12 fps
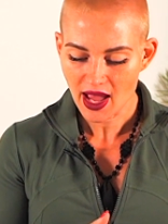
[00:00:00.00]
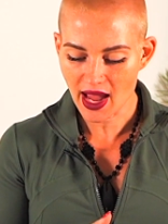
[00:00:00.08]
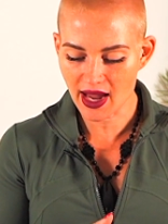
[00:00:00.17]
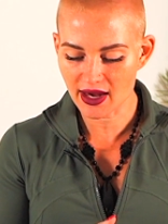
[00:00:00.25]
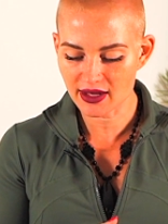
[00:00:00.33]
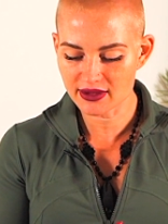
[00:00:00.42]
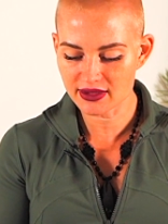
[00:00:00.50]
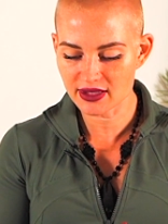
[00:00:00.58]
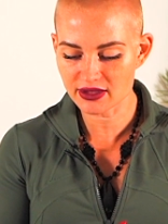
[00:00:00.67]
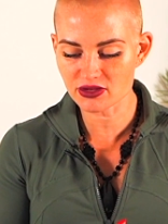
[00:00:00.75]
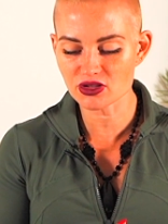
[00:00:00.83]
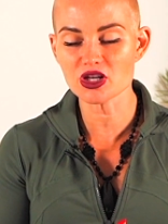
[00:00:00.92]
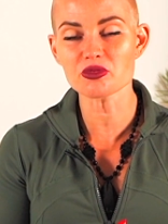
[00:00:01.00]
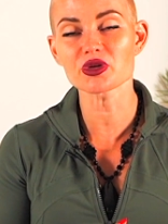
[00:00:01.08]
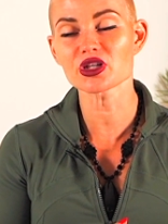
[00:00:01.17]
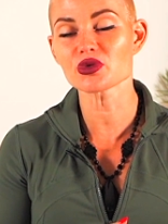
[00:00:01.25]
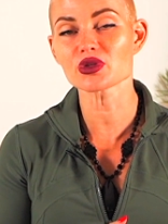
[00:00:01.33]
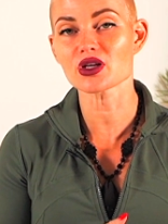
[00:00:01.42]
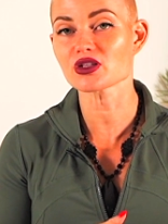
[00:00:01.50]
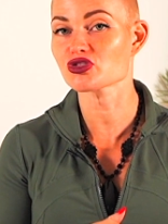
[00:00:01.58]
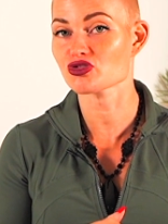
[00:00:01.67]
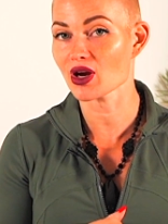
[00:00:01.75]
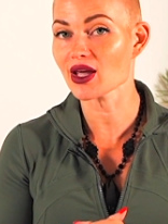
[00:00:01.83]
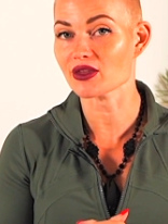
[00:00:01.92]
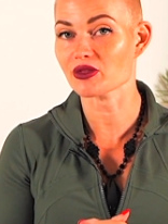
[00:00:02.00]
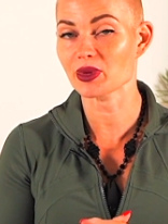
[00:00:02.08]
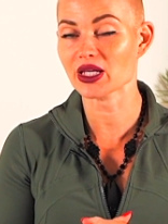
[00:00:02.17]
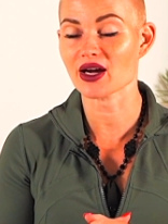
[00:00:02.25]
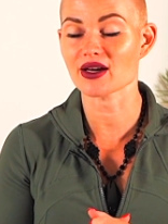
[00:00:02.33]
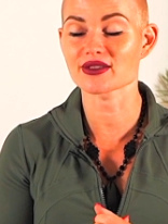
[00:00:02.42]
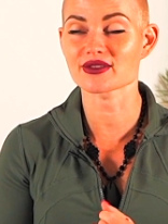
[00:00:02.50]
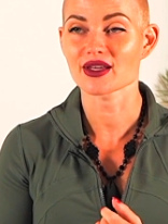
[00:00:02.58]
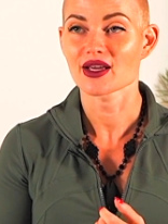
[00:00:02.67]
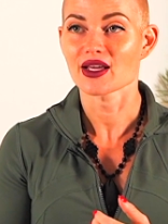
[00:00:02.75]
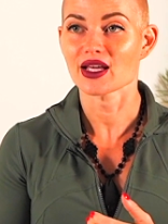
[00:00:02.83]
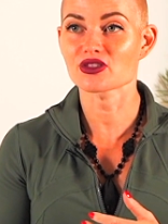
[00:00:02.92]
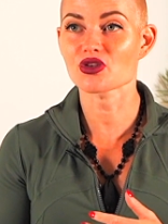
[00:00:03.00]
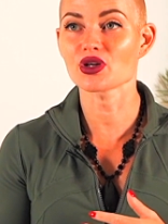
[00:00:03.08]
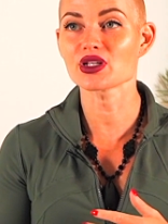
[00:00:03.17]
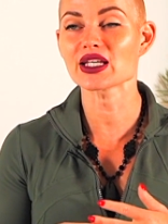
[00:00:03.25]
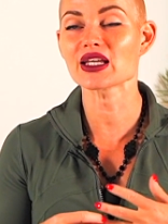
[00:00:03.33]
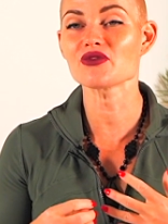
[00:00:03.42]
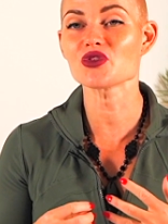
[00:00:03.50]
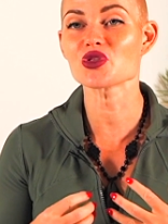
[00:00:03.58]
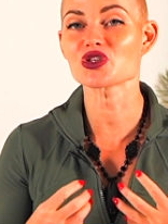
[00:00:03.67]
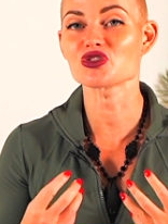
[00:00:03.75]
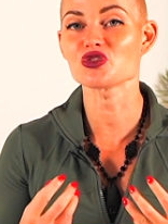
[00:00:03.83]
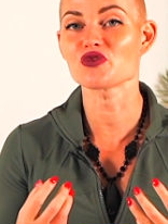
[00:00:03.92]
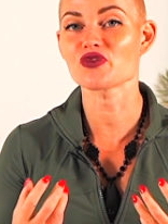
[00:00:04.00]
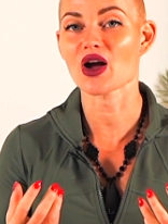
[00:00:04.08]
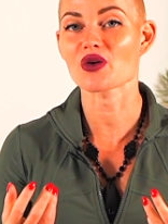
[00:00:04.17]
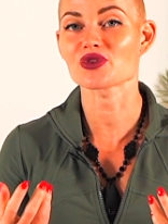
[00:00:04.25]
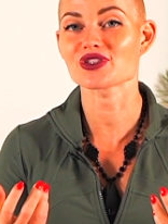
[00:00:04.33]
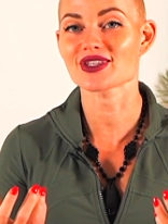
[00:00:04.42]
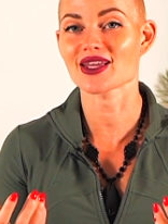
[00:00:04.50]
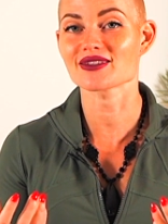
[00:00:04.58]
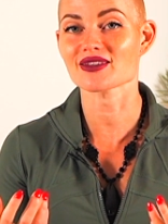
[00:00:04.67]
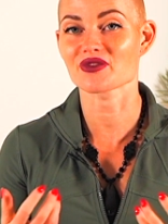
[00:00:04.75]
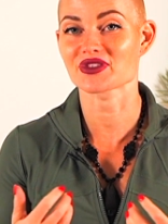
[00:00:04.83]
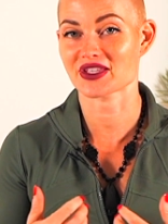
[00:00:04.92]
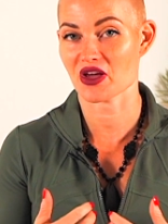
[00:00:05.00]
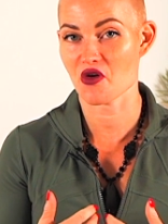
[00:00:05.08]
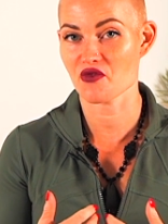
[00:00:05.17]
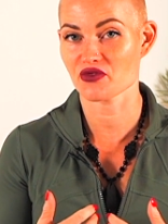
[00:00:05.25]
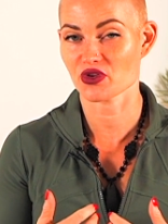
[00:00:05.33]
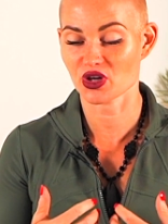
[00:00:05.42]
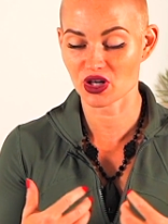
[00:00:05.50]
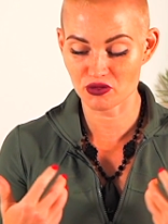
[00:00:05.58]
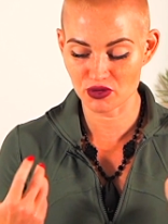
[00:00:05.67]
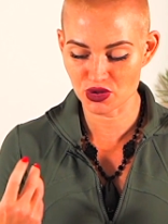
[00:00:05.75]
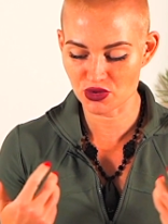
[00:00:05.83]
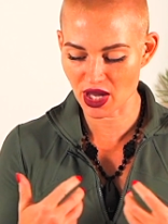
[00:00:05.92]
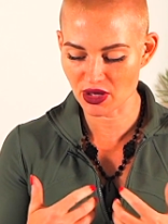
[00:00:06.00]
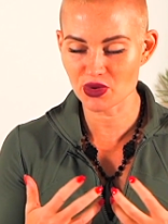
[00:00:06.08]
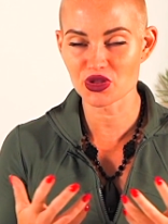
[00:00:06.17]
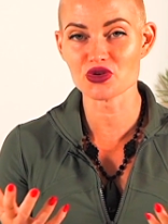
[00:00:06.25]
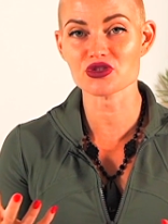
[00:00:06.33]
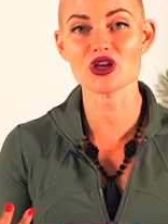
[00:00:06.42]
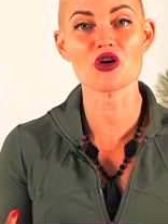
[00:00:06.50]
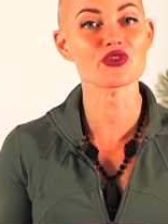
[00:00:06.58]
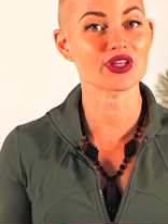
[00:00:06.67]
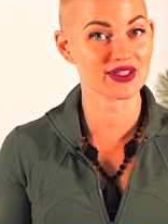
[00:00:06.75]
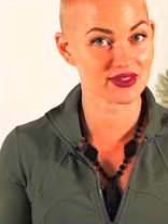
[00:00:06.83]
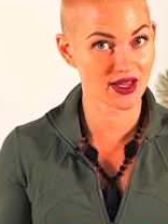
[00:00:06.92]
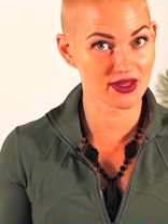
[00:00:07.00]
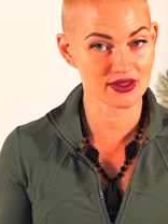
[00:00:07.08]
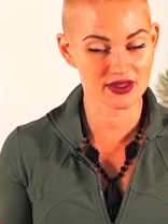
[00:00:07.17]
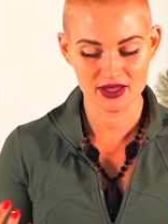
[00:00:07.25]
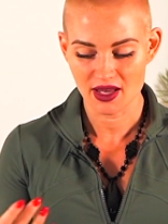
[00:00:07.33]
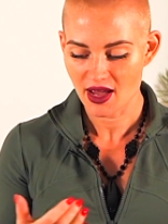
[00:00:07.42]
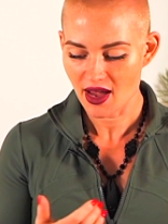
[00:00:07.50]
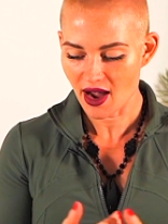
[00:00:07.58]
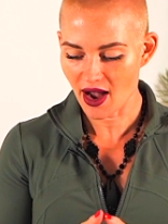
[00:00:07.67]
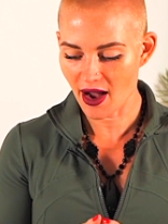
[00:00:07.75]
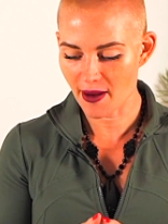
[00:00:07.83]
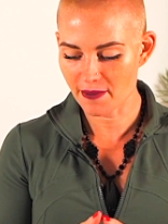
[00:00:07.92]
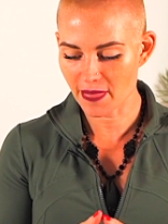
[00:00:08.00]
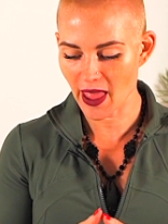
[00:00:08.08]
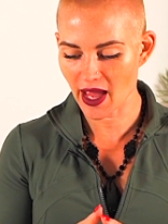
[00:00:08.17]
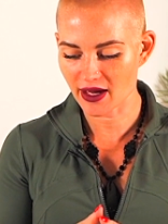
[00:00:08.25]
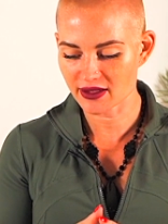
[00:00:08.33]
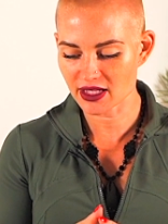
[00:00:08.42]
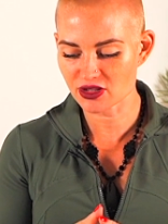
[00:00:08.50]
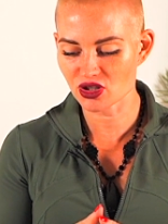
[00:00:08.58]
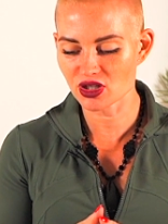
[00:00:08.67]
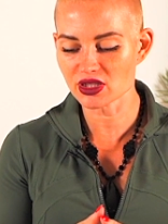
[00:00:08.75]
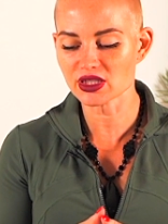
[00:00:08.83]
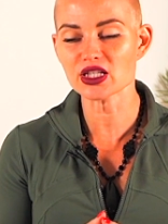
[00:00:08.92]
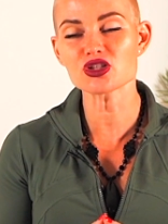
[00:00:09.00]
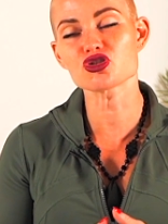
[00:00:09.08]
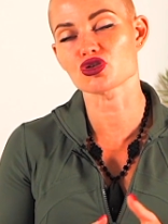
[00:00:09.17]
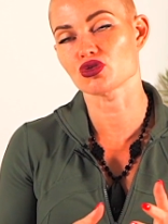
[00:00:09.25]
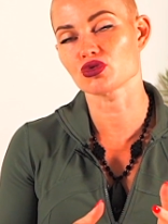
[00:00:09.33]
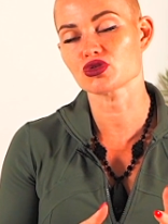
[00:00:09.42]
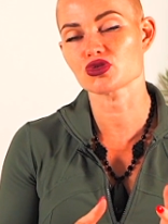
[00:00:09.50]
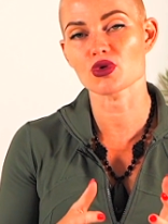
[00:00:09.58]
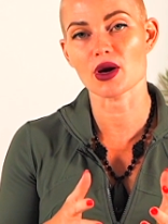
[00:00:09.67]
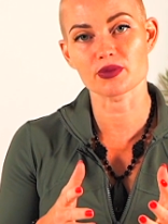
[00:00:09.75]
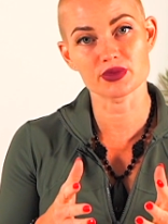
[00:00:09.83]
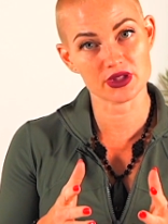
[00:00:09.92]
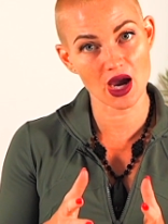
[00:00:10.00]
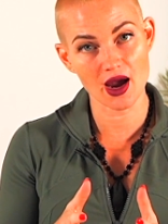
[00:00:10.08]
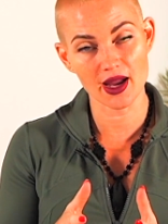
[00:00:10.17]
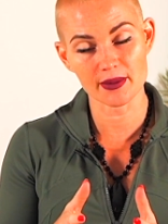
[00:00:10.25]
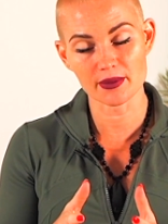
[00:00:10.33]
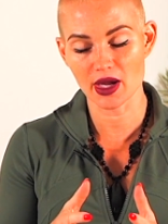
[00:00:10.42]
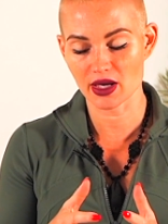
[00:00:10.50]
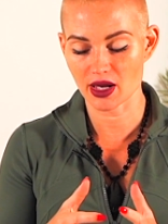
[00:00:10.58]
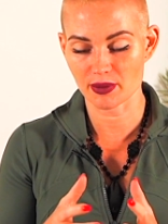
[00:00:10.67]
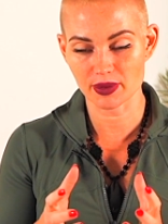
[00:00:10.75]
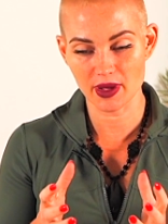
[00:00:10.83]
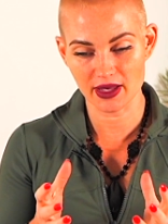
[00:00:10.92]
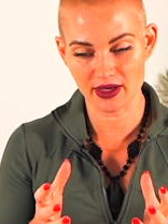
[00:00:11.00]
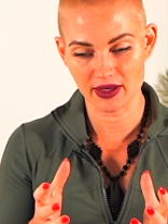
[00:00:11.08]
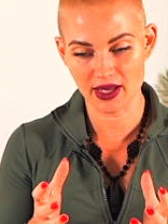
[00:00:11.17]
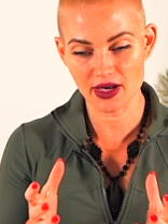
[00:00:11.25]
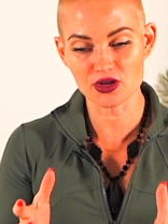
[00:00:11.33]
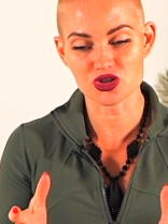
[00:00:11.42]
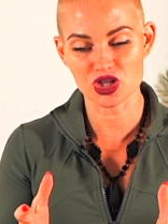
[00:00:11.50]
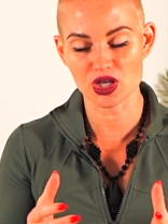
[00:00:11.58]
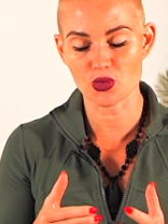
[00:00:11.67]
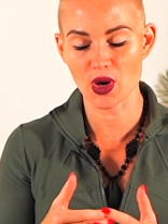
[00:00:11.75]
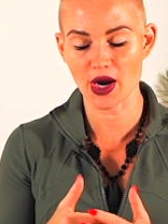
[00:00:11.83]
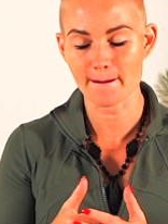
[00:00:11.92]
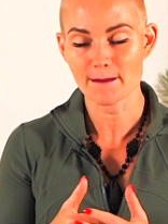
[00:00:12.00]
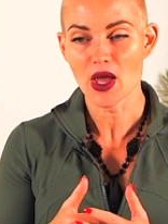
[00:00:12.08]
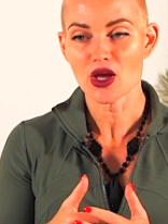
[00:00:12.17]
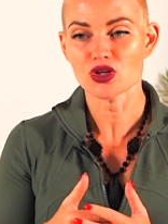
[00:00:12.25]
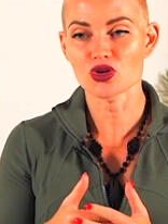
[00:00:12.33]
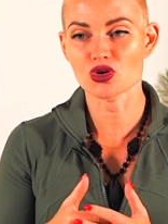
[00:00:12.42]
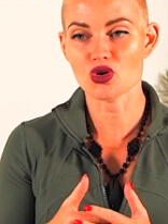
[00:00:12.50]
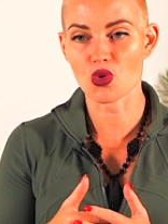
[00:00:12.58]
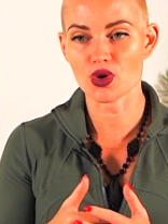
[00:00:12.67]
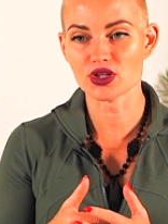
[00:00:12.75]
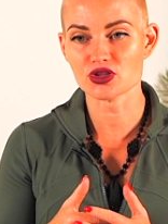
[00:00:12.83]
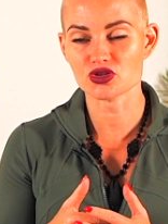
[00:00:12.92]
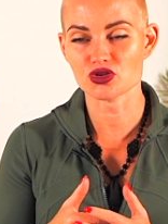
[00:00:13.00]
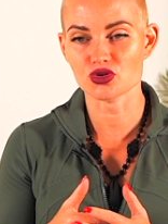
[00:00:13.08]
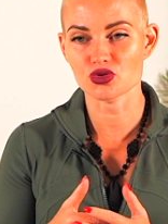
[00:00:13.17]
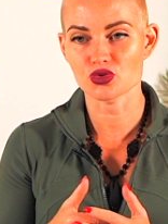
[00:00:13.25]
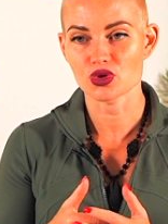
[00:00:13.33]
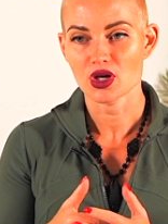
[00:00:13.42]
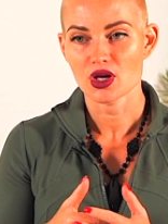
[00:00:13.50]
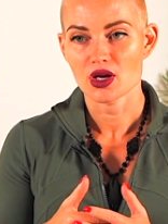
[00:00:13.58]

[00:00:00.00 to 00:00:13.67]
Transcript: And this is going to bring you a lot of strength because it's going to give you this newfound sense of self. You're going to reunite with yourself in a sense, um, and it's going to lead you to a time and, and an energy where you're going to.